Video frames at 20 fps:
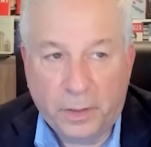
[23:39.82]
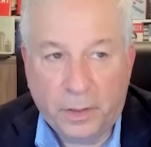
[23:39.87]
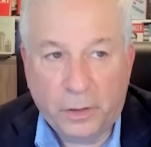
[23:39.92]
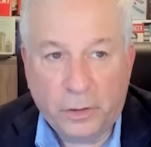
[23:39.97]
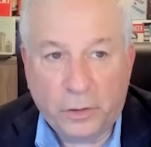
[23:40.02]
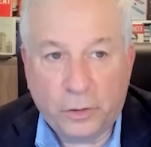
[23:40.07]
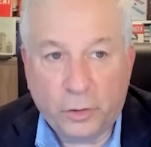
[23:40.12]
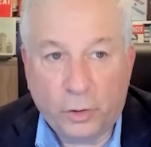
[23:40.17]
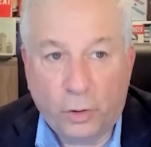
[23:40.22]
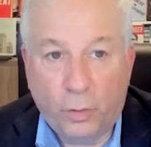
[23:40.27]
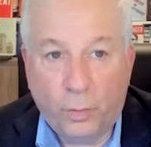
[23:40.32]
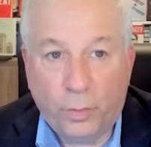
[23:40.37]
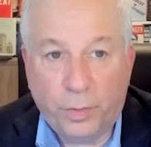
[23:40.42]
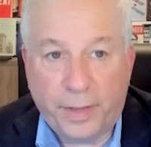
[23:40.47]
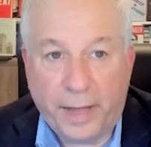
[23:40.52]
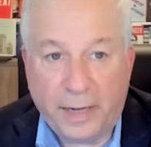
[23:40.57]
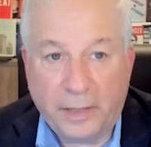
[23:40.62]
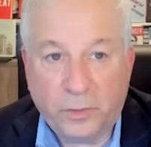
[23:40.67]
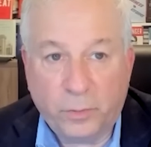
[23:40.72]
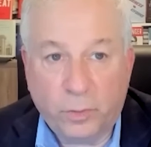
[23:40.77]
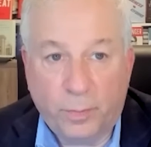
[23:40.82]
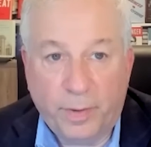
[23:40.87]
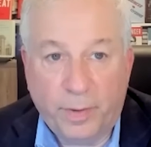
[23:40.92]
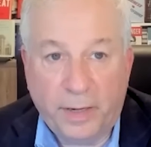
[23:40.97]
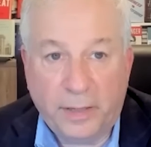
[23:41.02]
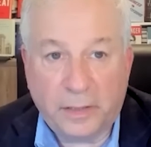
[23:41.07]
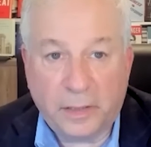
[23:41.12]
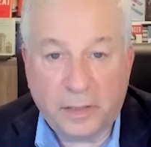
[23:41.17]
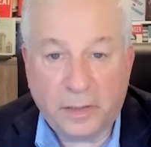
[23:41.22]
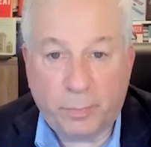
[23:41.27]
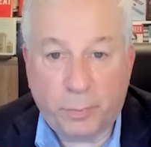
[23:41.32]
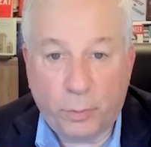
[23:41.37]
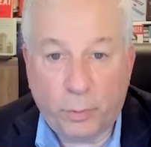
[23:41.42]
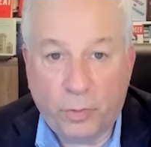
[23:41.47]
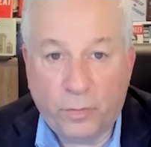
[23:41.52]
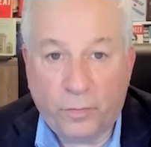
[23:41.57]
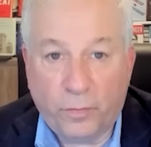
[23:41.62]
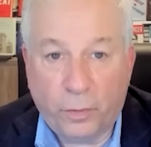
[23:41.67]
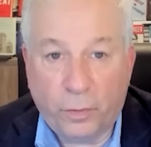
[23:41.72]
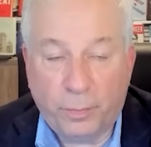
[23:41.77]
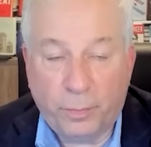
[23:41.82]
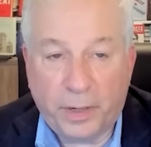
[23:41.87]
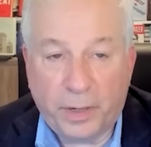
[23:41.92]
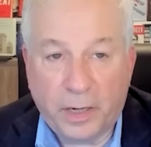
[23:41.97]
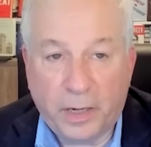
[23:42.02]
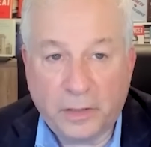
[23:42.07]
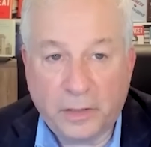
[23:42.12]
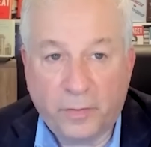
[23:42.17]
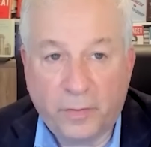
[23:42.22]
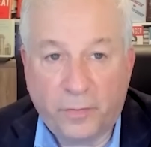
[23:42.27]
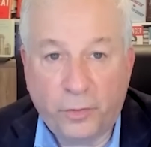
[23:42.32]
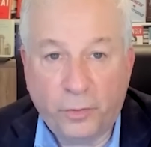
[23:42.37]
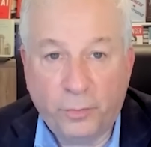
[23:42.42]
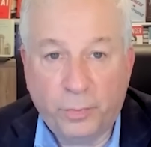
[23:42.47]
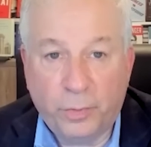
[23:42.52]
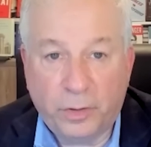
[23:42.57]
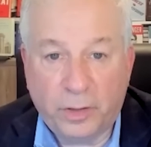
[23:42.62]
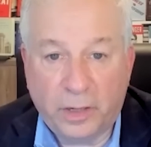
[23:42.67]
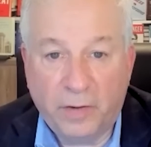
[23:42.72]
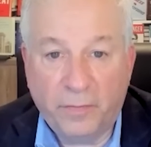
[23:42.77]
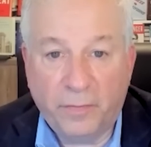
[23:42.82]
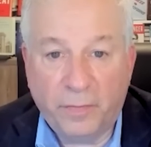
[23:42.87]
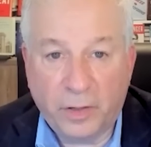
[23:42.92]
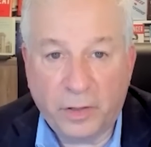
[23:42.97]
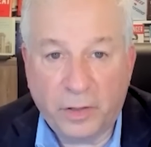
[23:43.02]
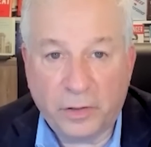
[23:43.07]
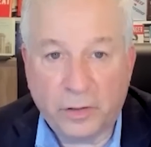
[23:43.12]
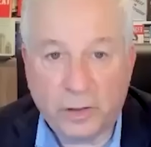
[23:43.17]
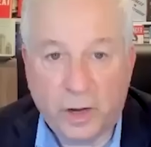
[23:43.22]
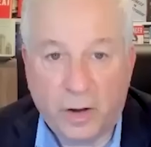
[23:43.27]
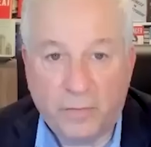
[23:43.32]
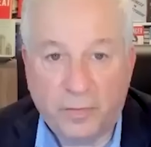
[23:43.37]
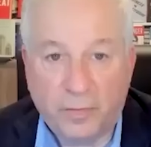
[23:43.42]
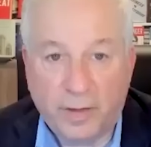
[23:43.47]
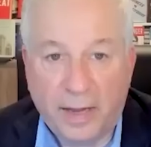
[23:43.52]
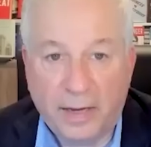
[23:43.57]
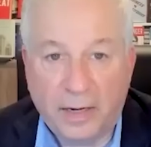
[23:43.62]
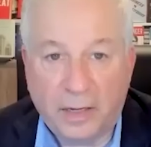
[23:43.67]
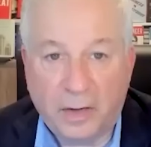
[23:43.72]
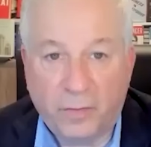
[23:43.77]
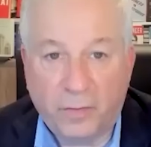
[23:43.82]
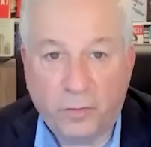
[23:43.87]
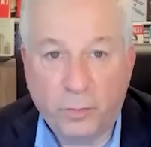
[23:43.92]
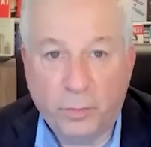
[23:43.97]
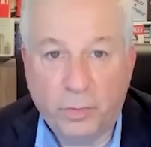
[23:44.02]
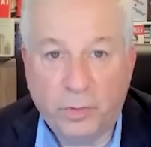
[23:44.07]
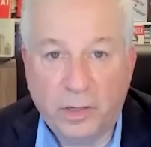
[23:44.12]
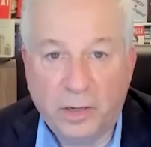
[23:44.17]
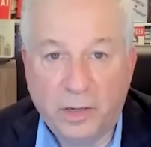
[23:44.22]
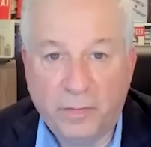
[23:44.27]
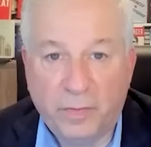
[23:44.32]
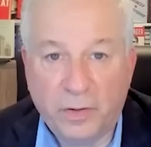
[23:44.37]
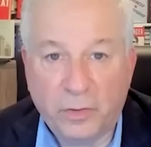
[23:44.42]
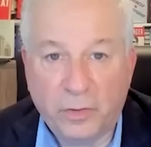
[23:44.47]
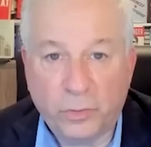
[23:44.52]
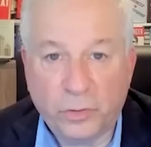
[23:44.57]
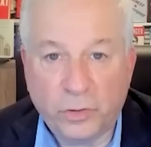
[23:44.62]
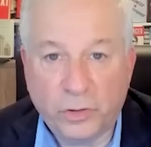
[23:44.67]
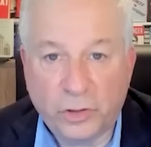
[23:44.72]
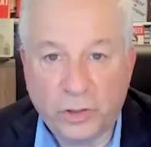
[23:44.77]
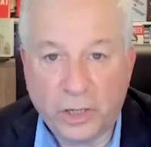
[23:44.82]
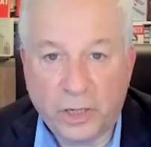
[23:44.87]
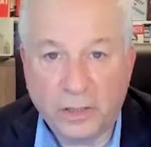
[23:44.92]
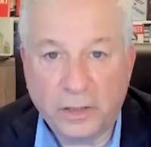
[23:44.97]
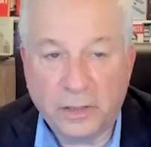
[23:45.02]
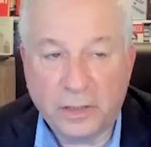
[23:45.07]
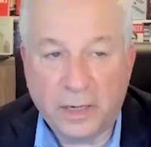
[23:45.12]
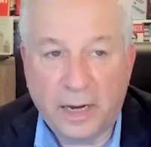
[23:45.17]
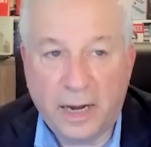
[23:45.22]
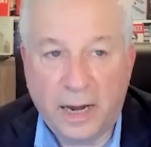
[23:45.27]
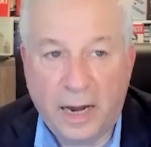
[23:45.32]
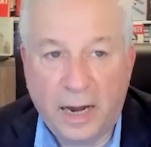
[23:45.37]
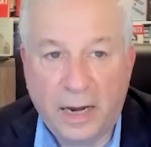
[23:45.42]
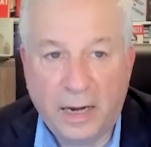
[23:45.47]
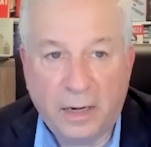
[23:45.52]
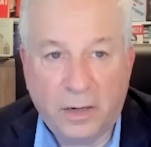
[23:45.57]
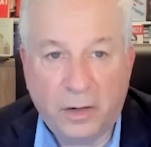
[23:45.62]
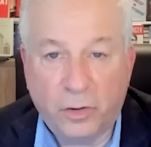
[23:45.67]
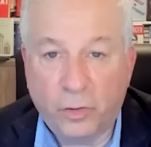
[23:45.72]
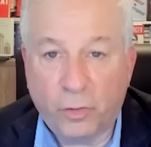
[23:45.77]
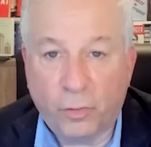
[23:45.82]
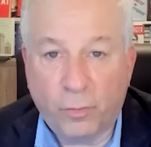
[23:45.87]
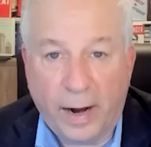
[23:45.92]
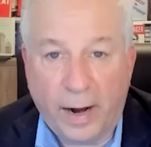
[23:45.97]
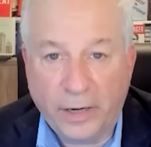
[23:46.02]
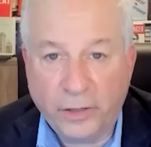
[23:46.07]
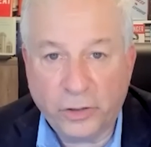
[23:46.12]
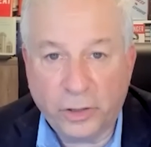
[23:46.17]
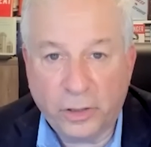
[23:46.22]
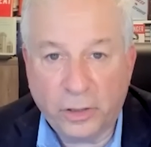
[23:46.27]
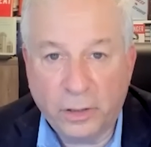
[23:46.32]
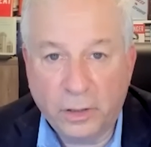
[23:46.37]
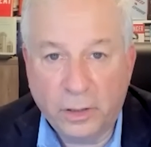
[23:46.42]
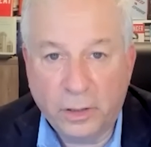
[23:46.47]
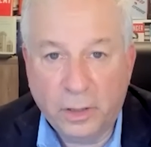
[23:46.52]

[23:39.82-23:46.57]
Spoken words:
So that's what makes this beautiful, because if you believe in the soft landing, if you believe this was just a correction,